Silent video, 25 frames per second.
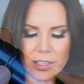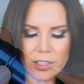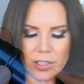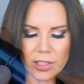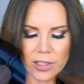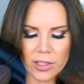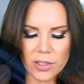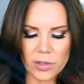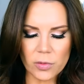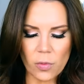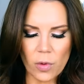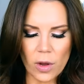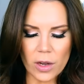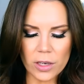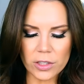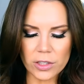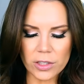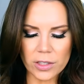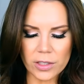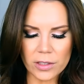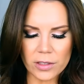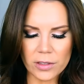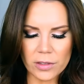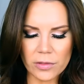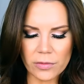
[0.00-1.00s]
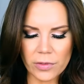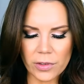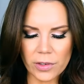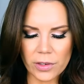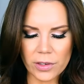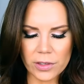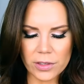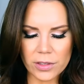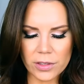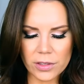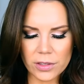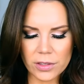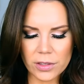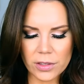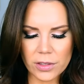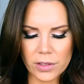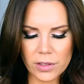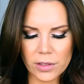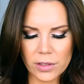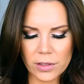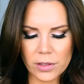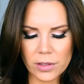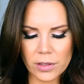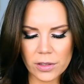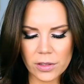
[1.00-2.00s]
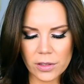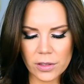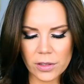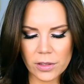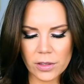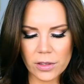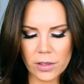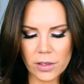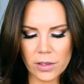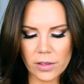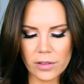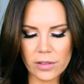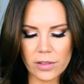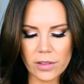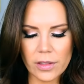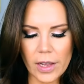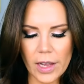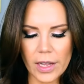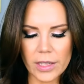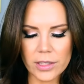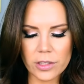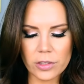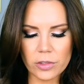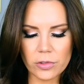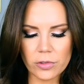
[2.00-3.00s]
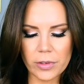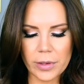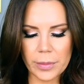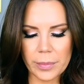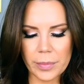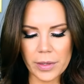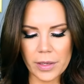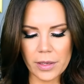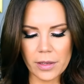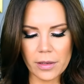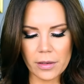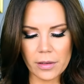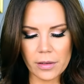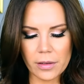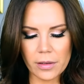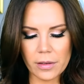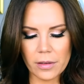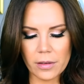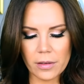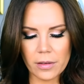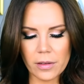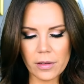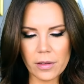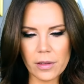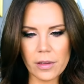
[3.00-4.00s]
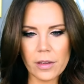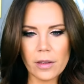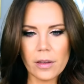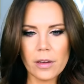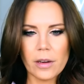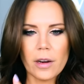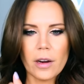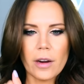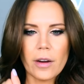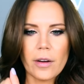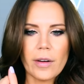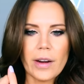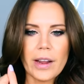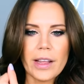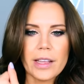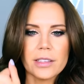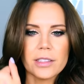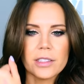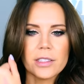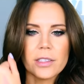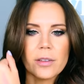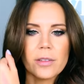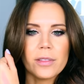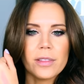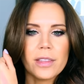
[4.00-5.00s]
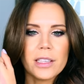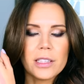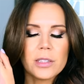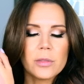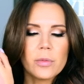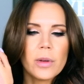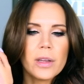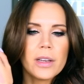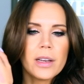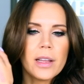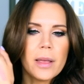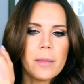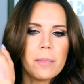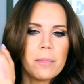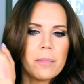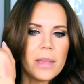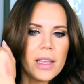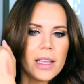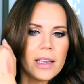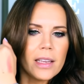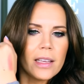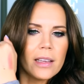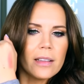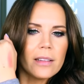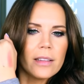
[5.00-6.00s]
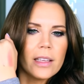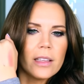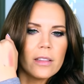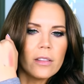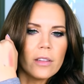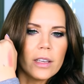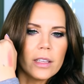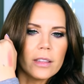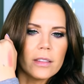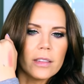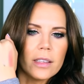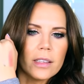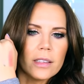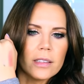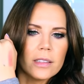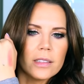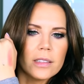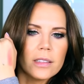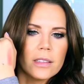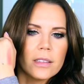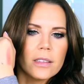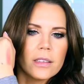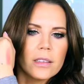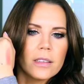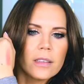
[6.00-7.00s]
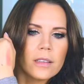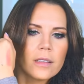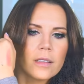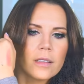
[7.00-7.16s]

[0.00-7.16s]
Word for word: actually swatches first. That's trippy. All right, so this one immediately, look at this.